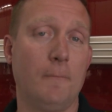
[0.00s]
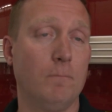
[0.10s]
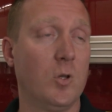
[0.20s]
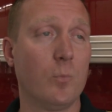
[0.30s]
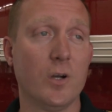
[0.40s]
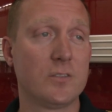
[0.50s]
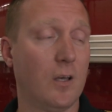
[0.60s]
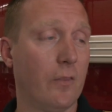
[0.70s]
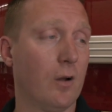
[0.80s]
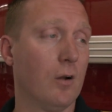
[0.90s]
numerous
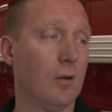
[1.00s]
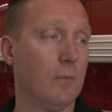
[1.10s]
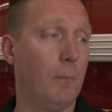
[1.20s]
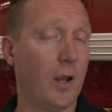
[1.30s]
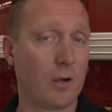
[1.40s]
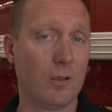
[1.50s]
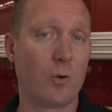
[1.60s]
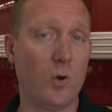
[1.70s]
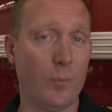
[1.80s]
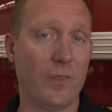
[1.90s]
other medical
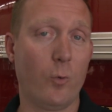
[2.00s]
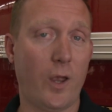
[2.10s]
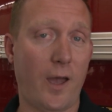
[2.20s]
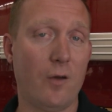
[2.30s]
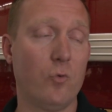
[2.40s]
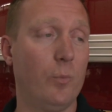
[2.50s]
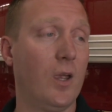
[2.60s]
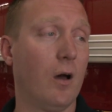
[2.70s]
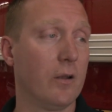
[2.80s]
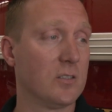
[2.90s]
equipment that we have will
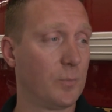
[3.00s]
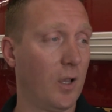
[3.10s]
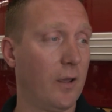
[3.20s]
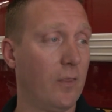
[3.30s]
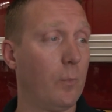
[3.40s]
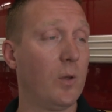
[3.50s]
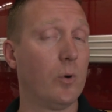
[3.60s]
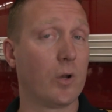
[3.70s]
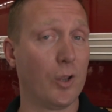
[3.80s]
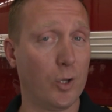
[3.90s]
be on display that
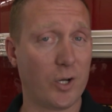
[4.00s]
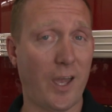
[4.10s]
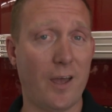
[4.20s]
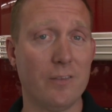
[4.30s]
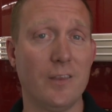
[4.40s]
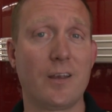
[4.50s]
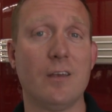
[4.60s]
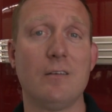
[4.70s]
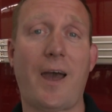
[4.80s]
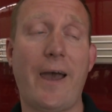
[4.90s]
people can look at. They
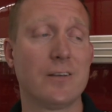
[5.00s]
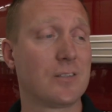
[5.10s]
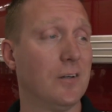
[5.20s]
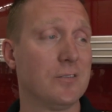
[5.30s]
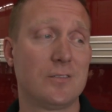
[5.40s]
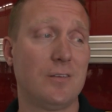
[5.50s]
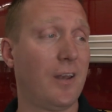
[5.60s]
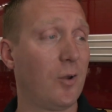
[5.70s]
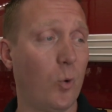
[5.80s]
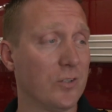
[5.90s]
can ask us
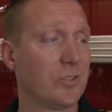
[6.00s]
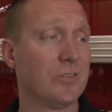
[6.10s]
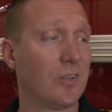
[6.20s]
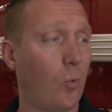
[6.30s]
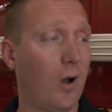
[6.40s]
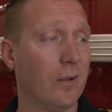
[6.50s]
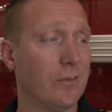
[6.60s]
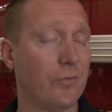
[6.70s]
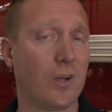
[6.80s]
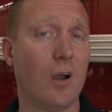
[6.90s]
any questions they want
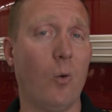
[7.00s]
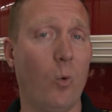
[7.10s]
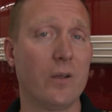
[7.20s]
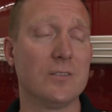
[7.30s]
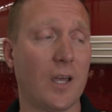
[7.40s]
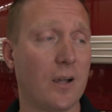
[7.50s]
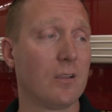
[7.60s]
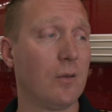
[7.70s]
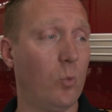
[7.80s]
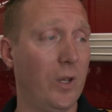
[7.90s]
to figure out what
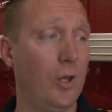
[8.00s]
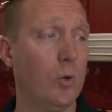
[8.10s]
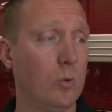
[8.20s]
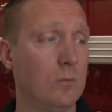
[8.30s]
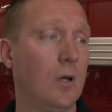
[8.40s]
exactly we do.